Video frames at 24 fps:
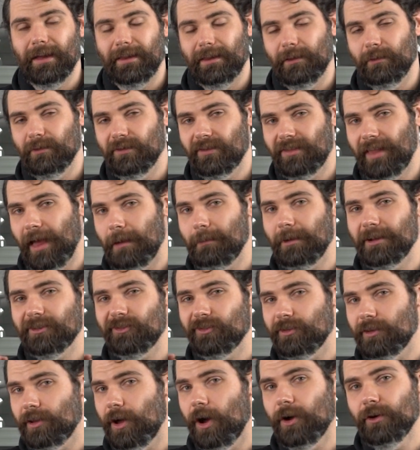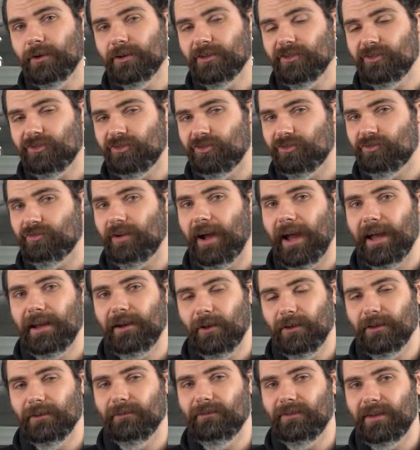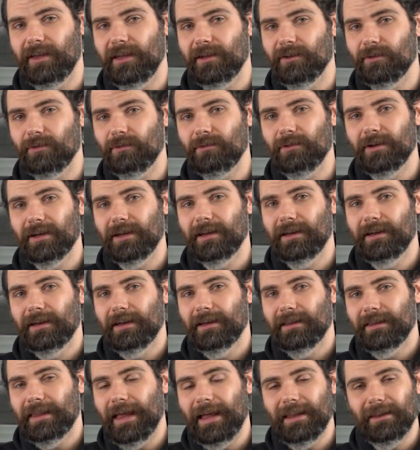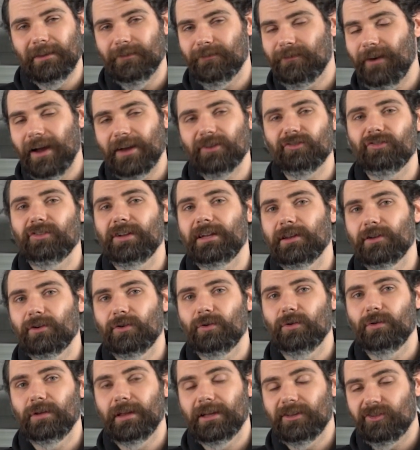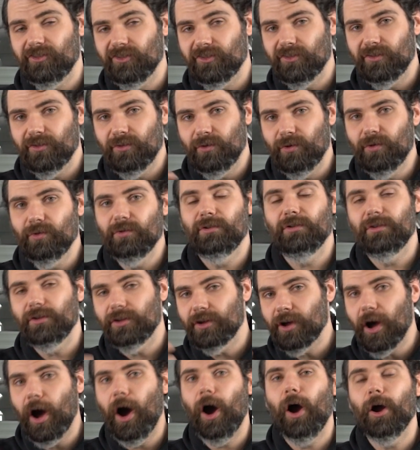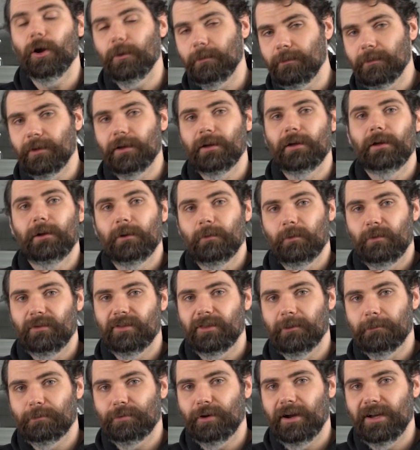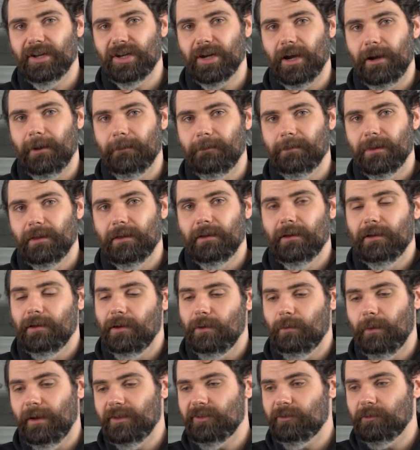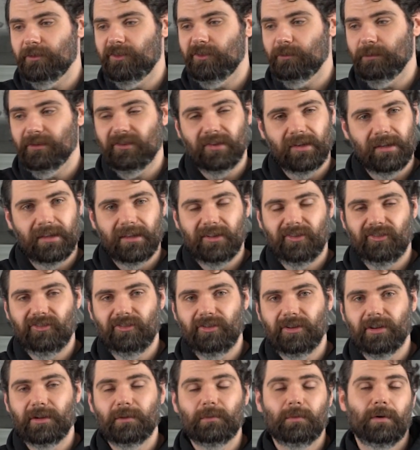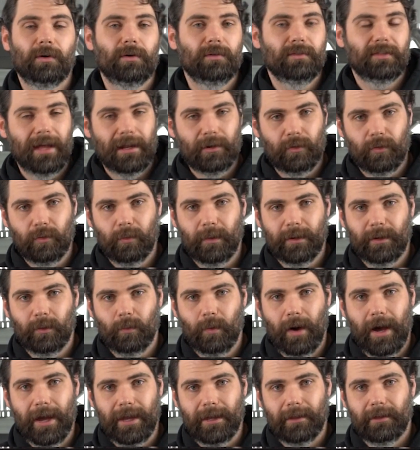There was that much load and strain on the vehicle that the factory intercooler just couldn't cope with the pressure. And once we switched to this unit, well, that all went away.